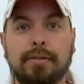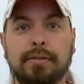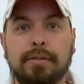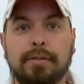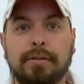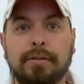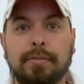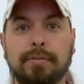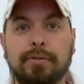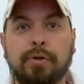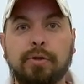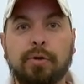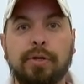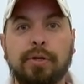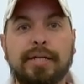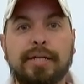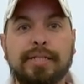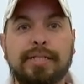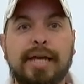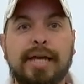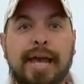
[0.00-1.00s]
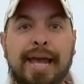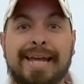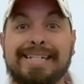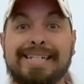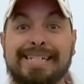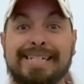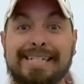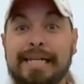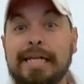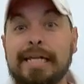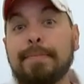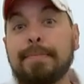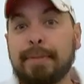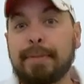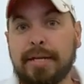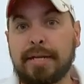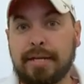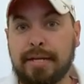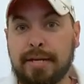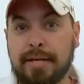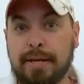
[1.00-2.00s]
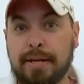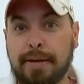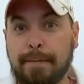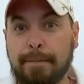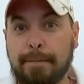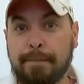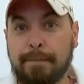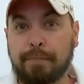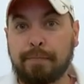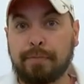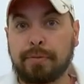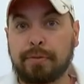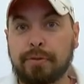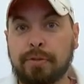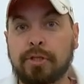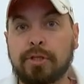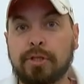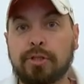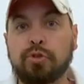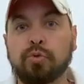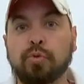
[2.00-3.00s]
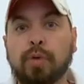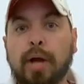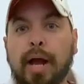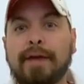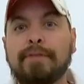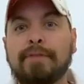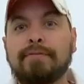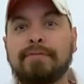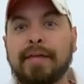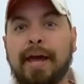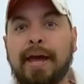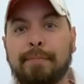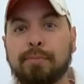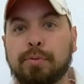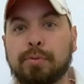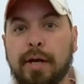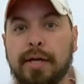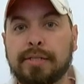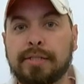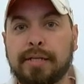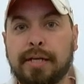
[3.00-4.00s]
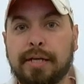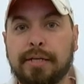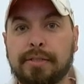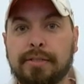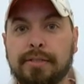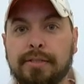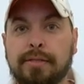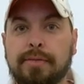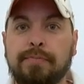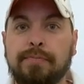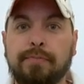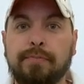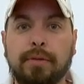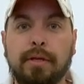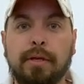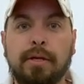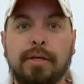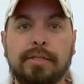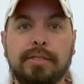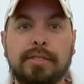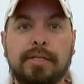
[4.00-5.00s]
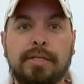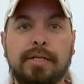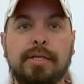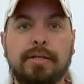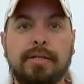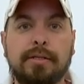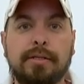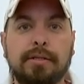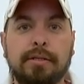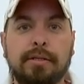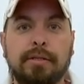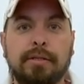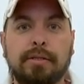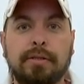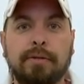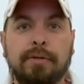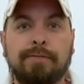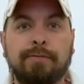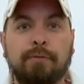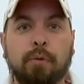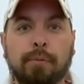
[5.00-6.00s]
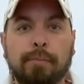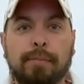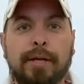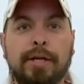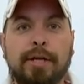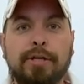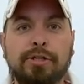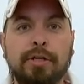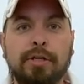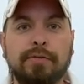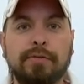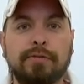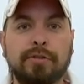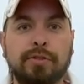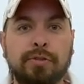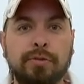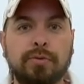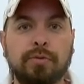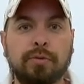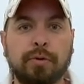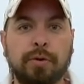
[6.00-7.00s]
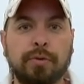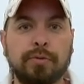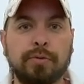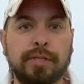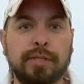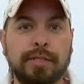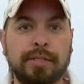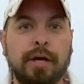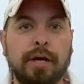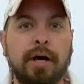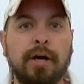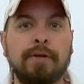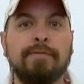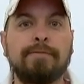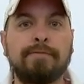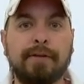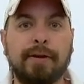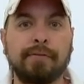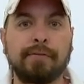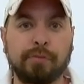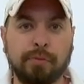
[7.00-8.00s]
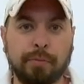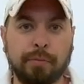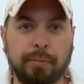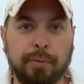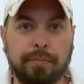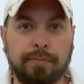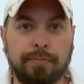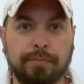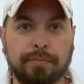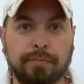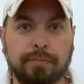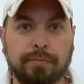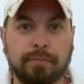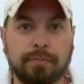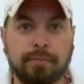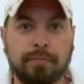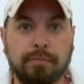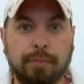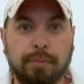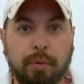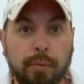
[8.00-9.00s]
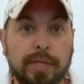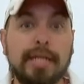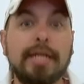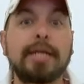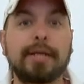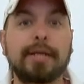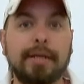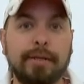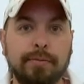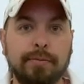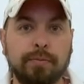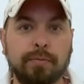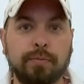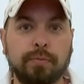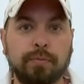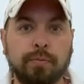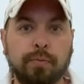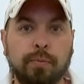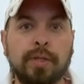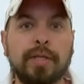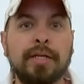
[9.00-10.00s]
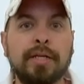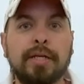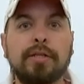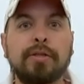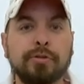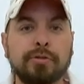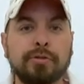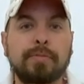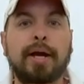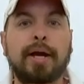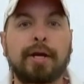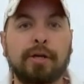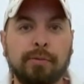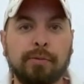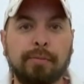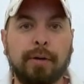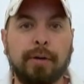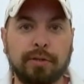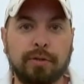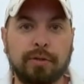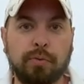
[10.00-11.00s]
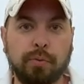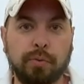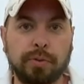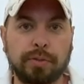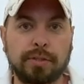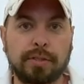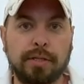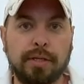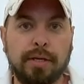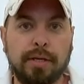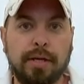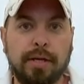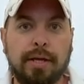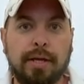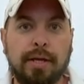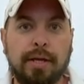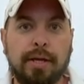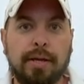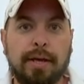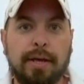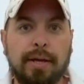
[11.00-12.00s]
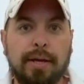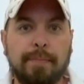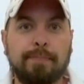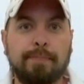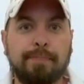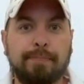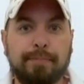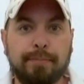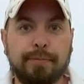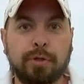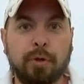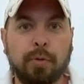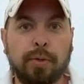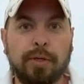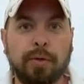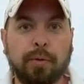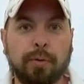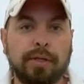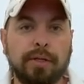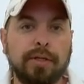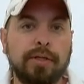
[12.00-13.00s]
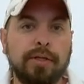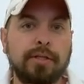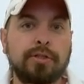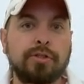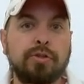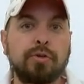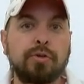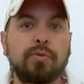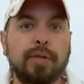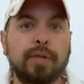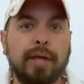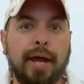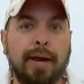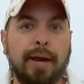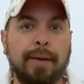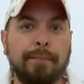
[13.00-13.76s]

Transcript: turning into ADP to drive that process. See, the formation of sucrose is unfavorable, but we need it. We need those macromolecules. So in order to do that,